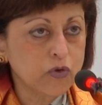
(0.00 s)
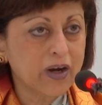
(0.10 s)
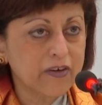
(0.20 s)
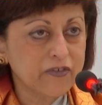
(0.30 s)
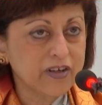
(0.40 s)

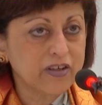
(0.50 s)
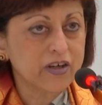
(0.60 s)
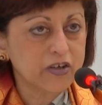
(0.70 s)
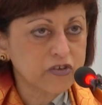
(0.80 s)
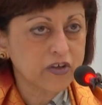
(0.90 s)
200
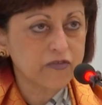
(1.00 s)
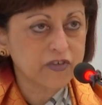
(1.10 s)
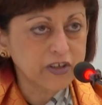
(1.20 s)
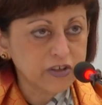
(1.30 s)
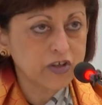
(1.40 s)
years of
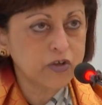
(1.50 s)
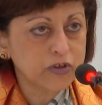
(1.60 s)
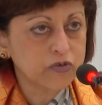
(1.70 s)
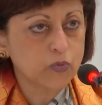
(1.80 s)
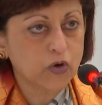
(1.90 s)

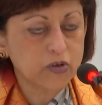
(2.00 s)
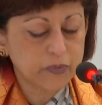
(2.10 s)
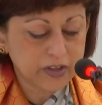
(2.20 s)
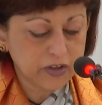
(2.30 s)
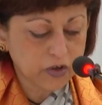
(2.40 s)
continuous war
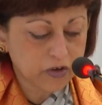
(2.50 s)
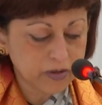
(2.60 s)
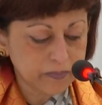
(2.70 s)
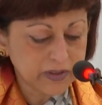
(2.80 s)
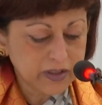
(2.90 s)
within Europe,